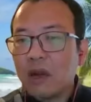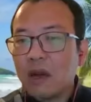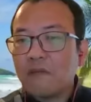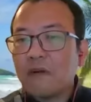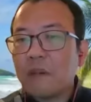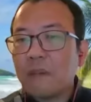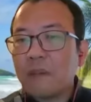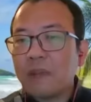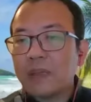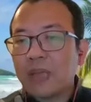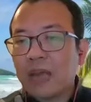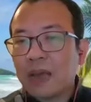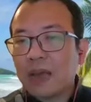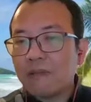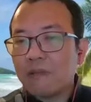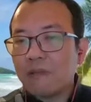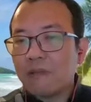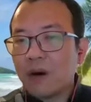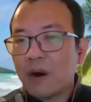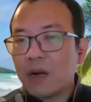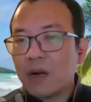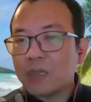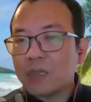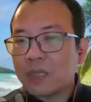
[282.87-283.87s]
from
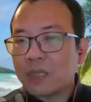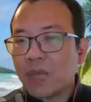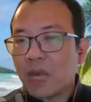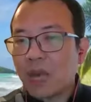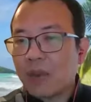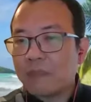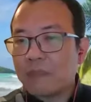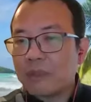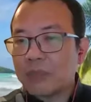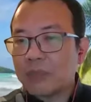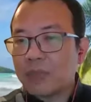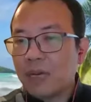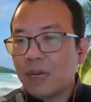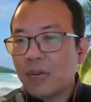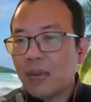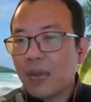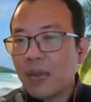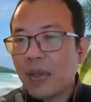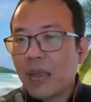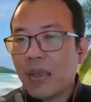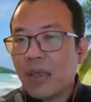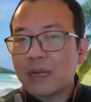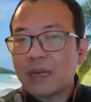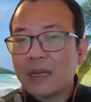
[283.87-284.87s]
diverse types
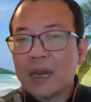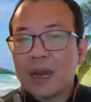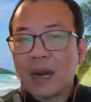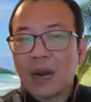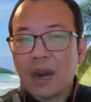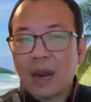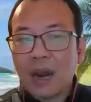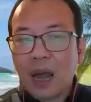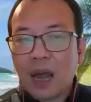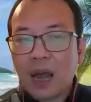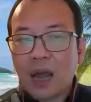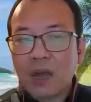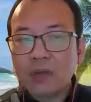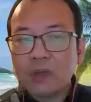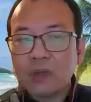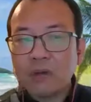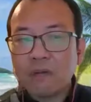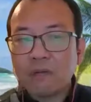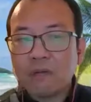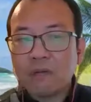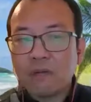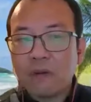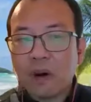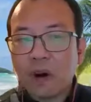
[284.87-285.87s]
and a large
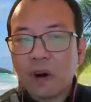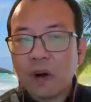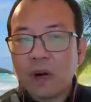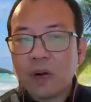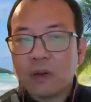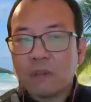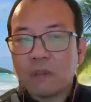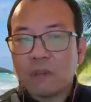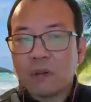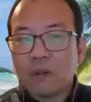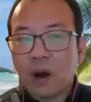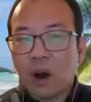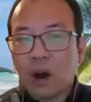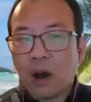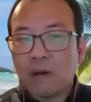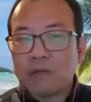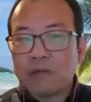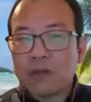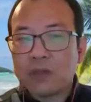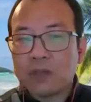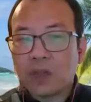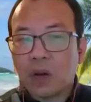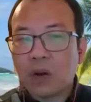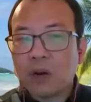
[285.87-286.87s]
volume of
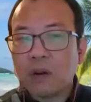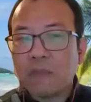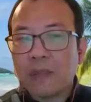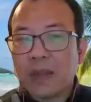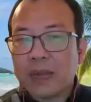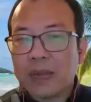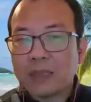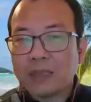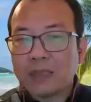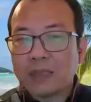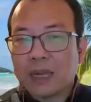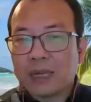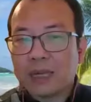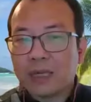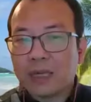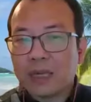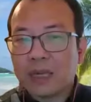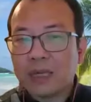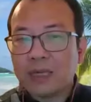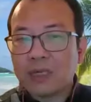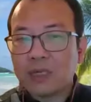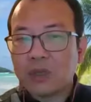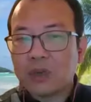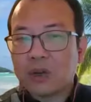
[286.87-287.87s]
documents and
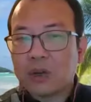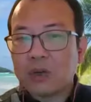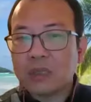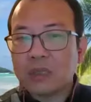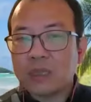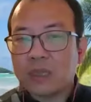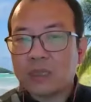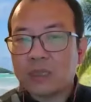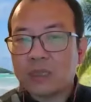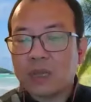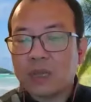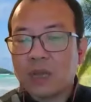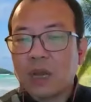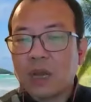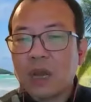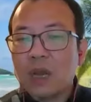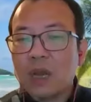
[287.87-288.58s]
data sources